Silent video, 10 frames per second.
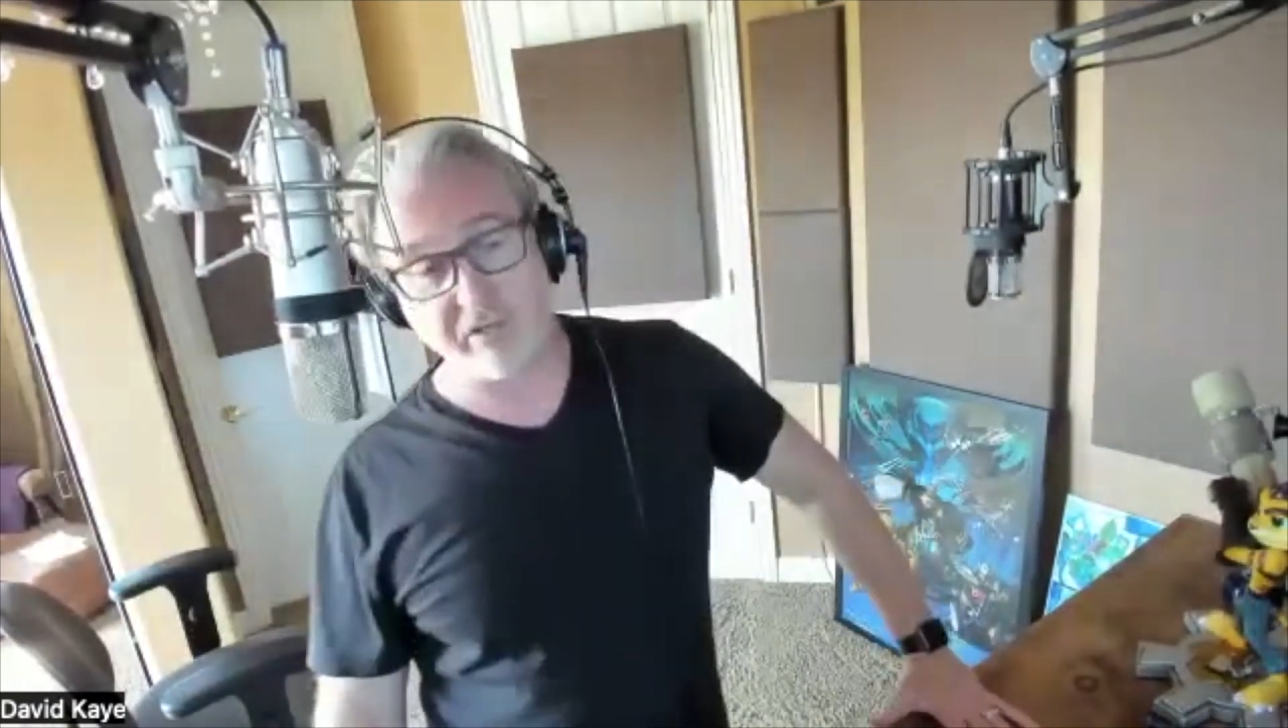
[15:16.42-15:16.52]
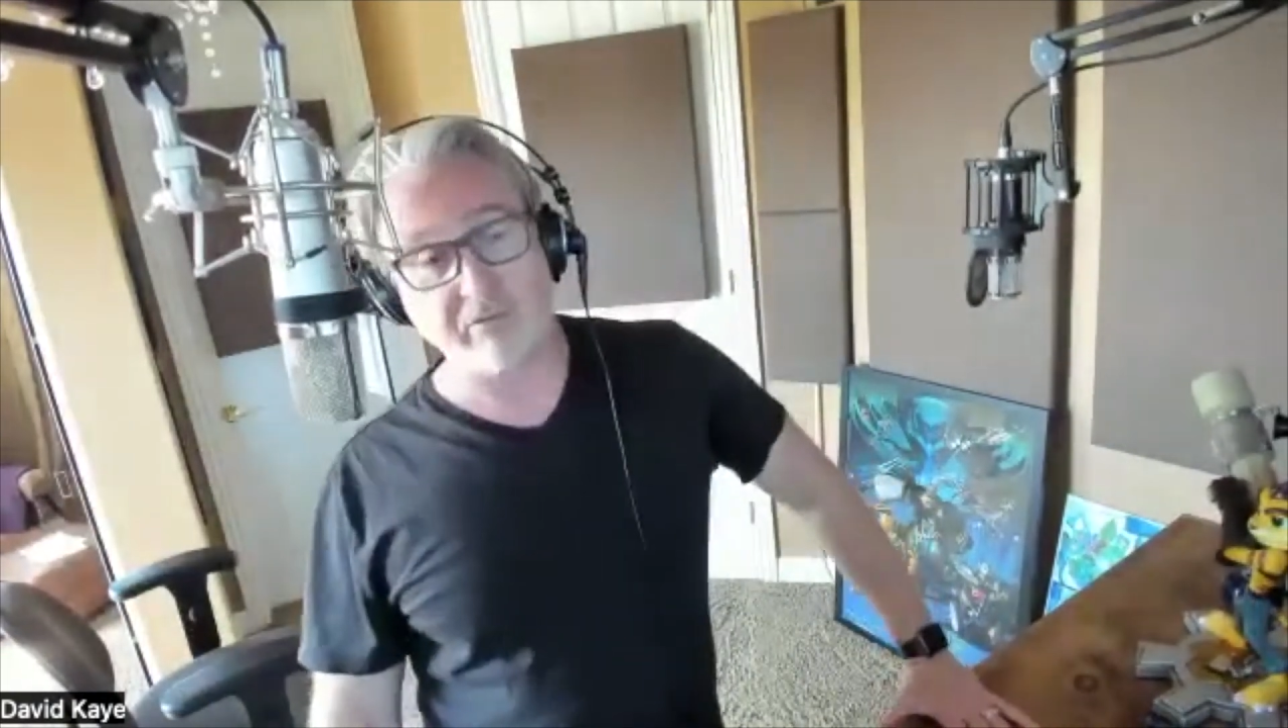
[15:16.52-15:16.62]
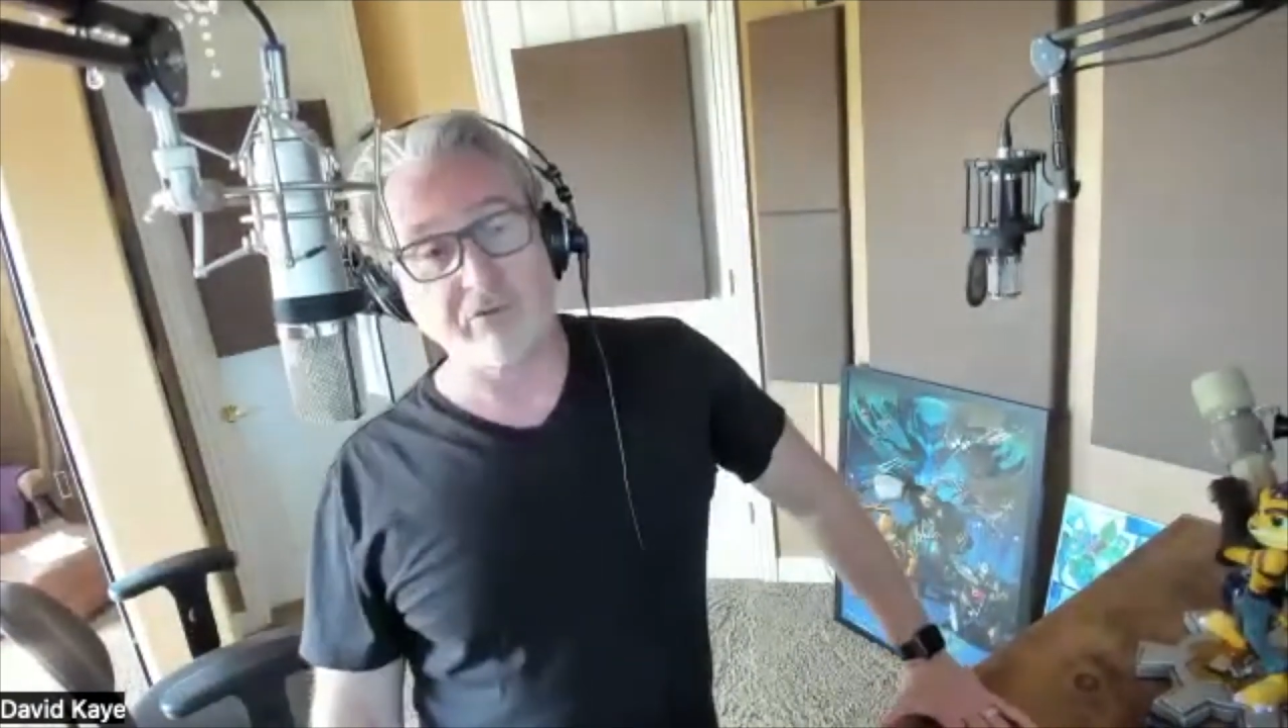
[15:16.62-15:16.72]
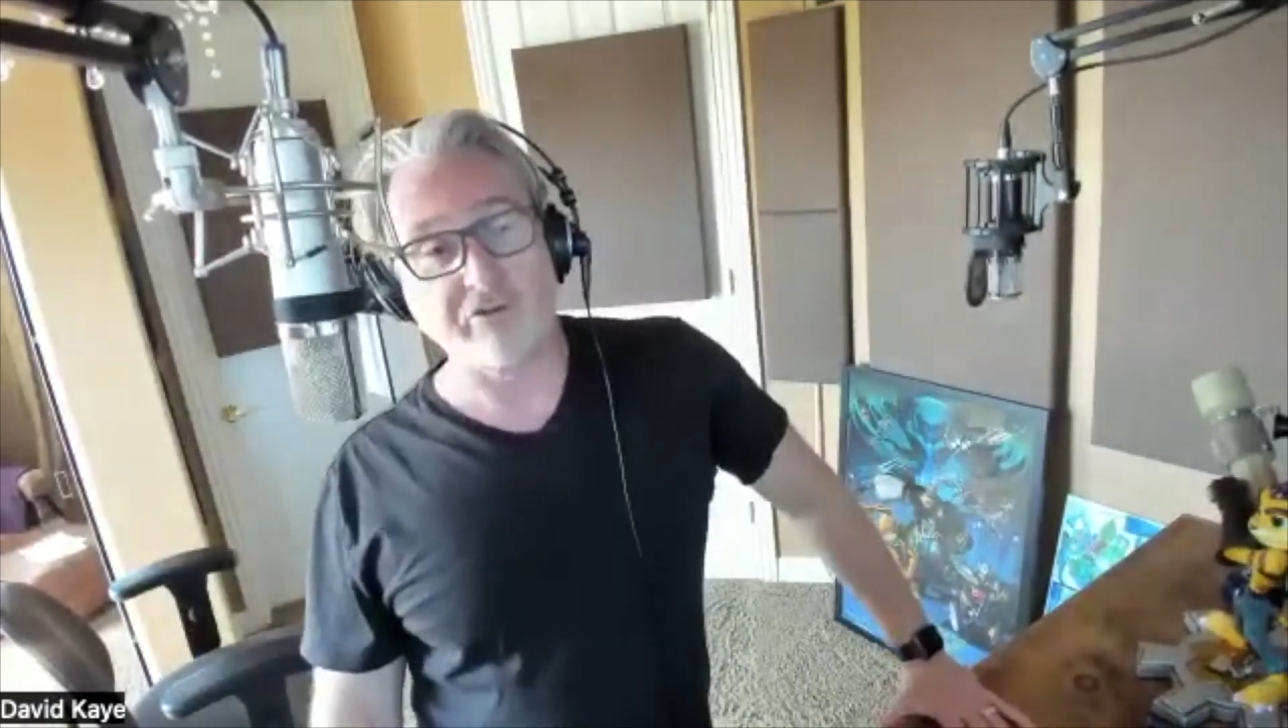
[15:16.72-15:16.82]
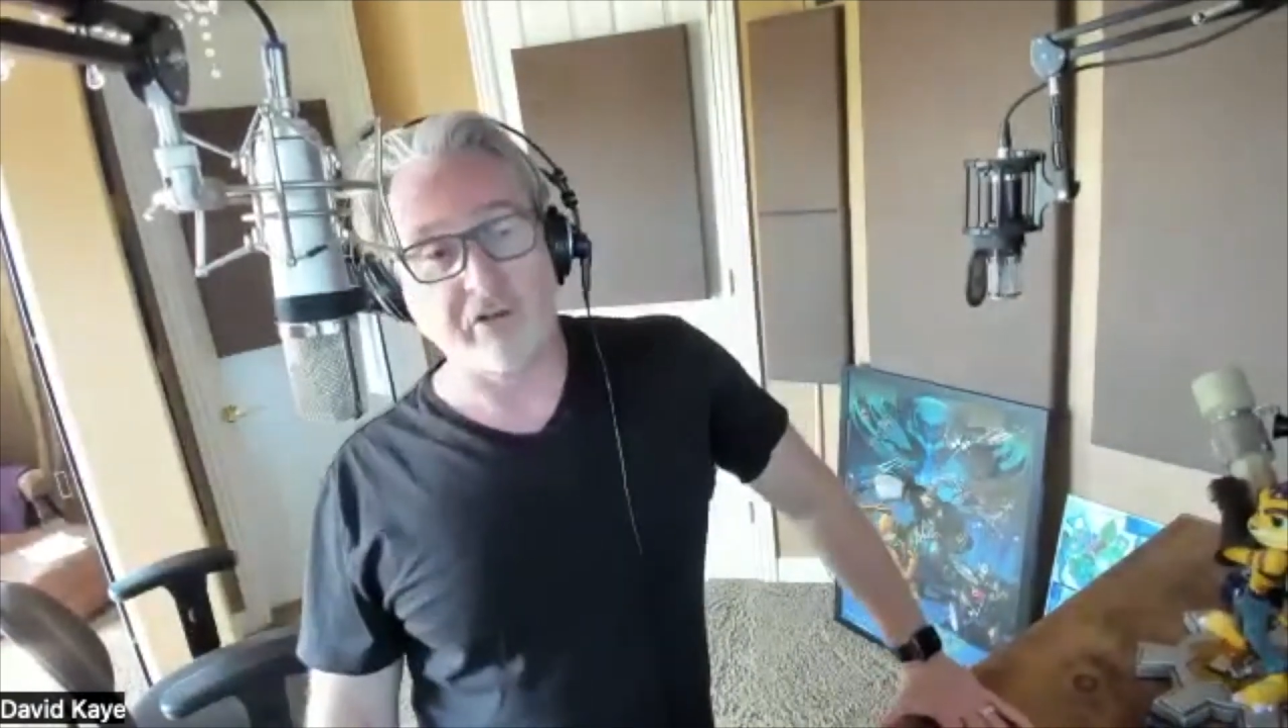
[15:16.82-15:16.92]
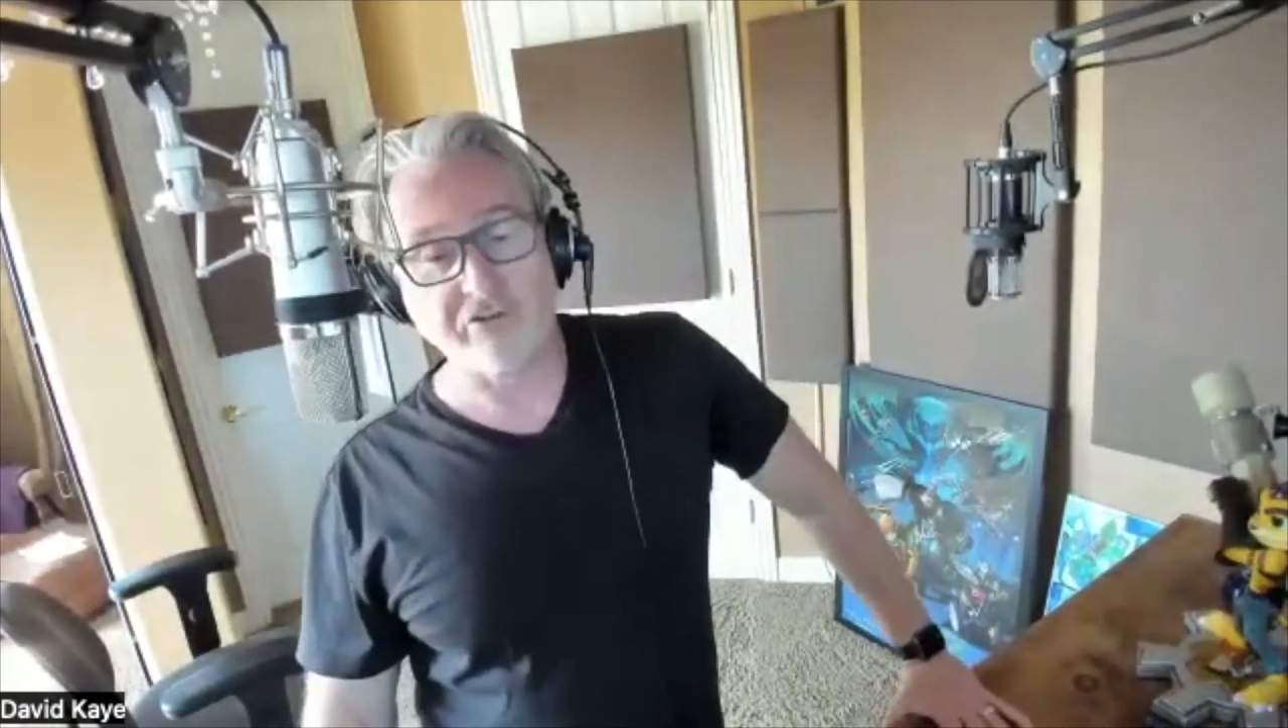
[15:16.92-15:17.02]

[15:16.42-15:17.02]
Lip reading: It was an